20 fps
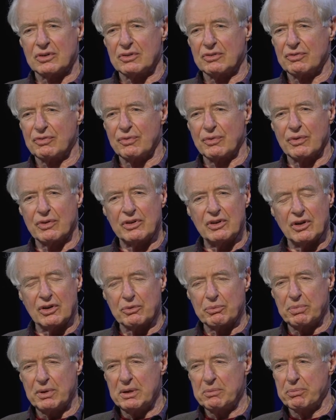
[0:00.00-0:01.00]
for young
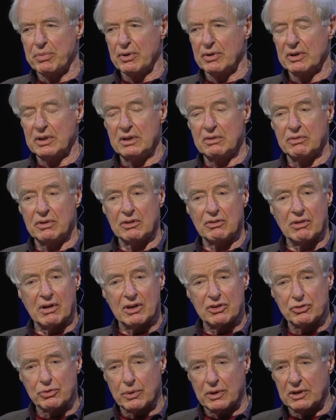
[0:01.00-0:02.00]
people, even
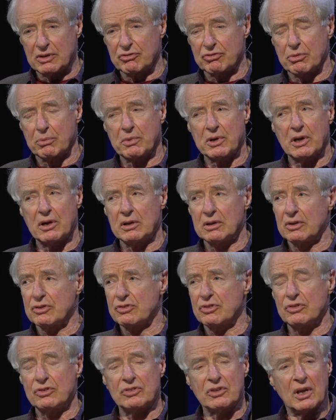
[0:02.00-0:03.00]
graduating from
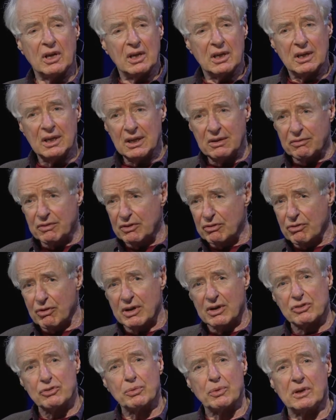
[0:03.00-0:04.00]
colleges, even
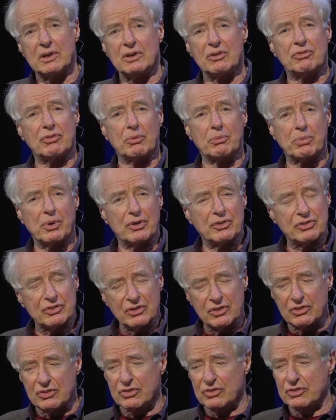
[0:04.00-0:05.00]
graduating from
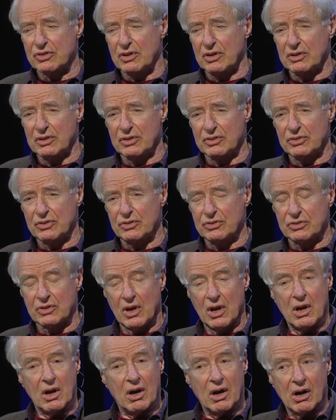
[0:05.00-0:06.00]
prestigious colleges,
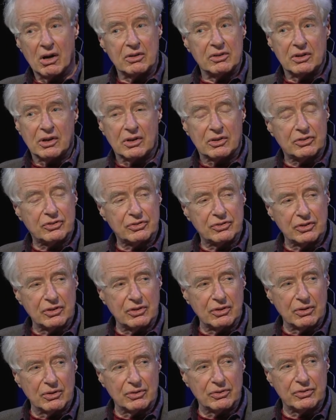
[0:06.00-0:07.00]
are not as
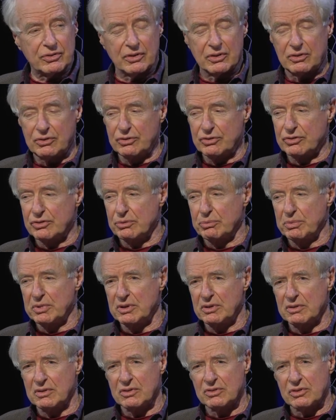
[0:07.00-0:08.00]
secure as they used to
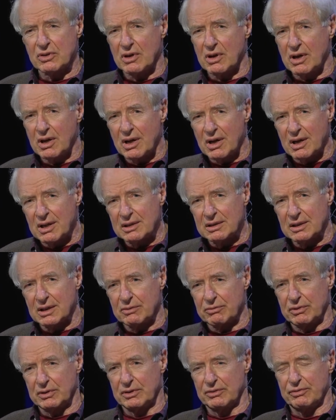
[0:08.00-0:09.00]
be. There's a high
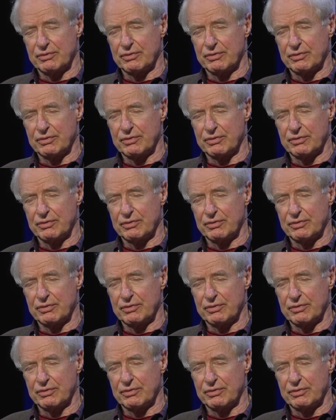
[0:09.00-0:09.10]
level of